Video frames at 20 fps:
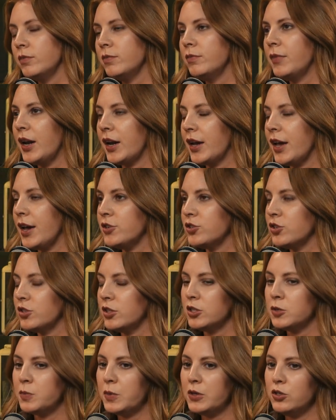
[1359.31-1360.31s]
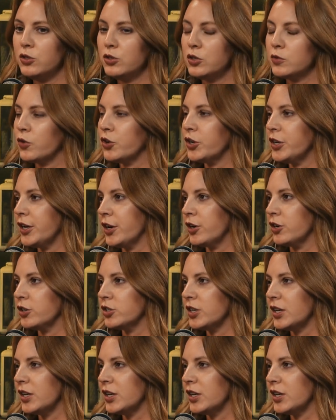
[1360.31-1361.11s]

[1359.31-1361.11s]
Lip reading: medication that's been used for years,